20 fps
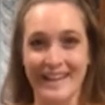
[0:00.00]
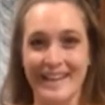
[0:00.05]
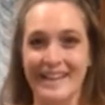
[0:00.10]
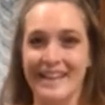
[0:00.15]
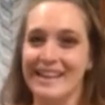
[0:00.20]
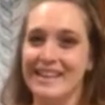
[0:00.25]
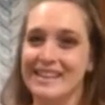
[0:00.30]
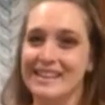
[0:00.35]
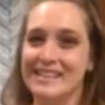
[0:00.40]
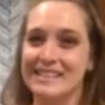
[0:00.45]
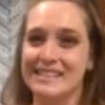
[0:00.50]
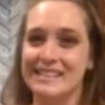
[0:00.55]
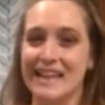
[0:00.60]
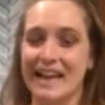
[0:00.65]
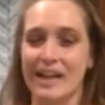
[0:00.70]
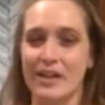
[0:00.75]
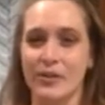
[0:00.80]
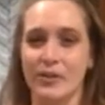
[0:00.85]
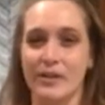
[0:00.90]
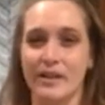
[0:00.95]
In this
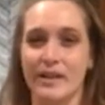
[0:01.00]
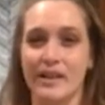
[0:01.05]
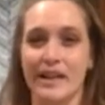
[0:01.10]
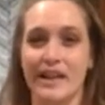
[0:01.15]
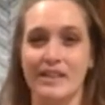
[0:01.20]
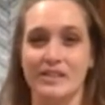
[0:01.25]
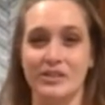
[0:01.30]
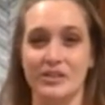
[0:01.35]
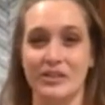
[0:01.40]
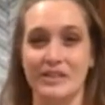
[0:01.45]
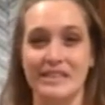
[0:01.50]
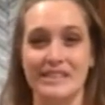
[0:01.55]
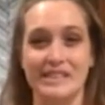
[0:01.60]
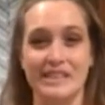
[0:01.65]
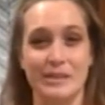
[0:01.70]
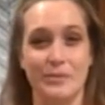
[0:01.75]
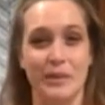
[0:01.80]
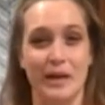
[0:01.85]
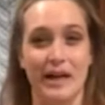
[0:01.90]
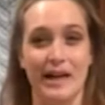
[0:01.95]
gallery, as you can see
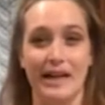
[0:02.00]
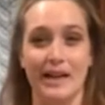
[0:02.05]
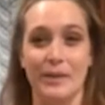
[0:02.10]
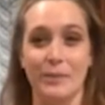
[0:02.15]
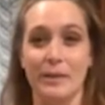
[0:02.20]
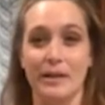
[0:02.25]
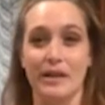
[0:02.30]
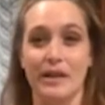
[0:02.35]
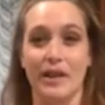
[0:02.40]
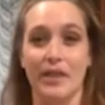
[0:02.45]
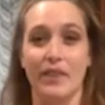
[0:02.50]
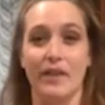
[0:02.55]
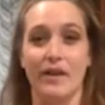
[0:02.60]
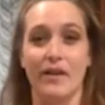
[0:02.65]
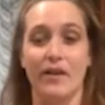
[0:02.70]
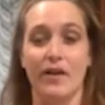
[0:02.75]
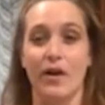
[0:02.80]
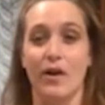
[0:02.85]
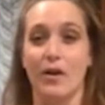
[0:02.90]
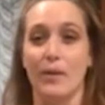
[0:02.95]
behind me, there
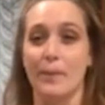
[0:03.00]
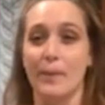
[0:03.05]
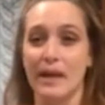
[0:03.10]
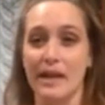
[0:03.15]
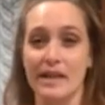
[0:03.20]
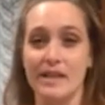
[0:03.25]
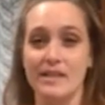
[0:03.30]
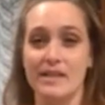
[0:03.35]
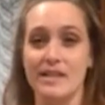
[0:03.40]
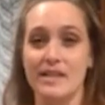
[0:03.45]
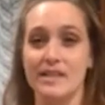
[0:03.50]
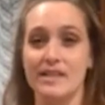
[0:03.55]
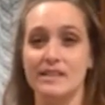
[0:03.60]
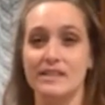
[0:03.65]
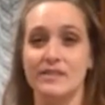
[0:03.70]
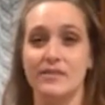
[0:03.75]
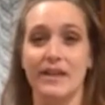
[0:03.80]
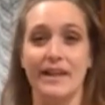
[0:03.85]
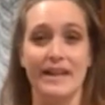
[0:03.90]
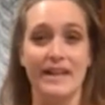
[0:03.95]
are paintings
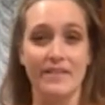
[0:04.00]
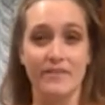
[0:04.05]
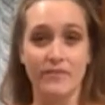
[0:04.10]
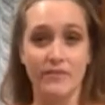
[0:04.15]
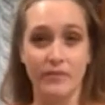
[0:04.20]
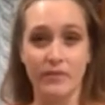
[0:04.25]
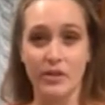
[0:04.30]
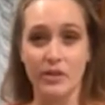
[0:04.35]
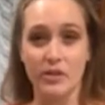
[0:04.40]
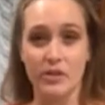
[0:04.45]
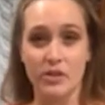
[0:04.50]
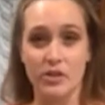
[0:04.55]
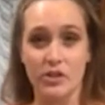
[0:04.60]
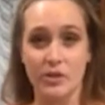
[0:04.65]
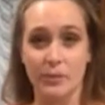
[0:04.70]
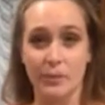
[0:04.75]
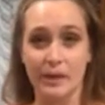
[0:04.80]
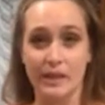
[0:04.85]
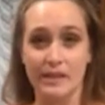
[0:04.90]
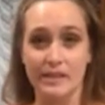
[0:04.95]
and furniture
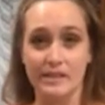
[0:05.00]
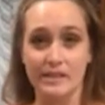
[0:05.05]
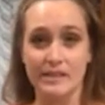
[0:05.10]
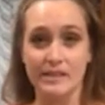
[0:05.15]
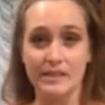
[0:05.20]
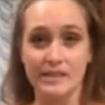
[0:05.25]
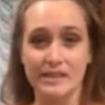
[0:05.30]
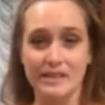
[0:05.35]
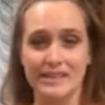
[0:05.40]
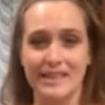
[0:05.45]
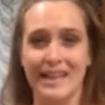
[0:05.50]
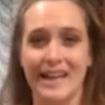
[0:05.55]
pieces.